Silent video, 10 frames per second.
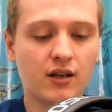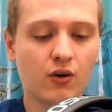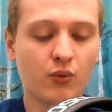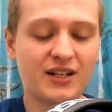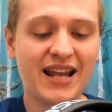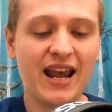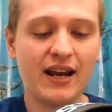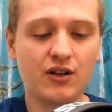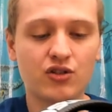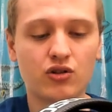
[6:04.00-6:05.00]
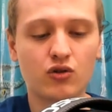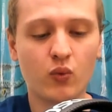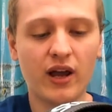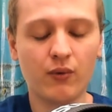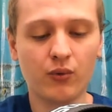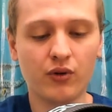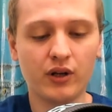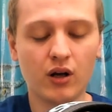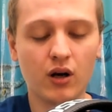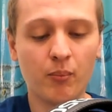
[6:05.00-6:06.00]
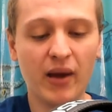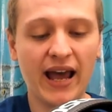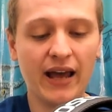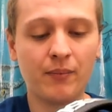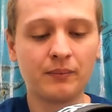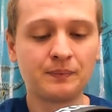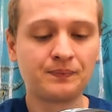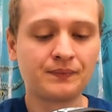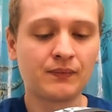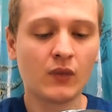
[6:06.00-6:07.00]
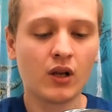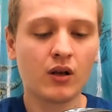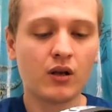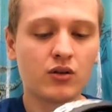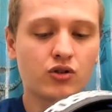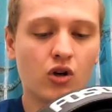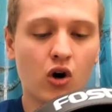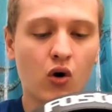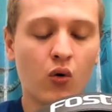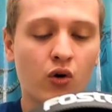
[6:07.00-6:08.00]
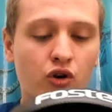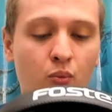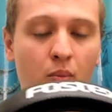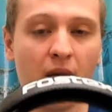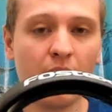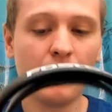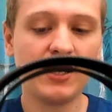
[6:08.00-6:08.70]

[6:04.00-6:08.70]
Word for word: retain sweat really bad. So you might need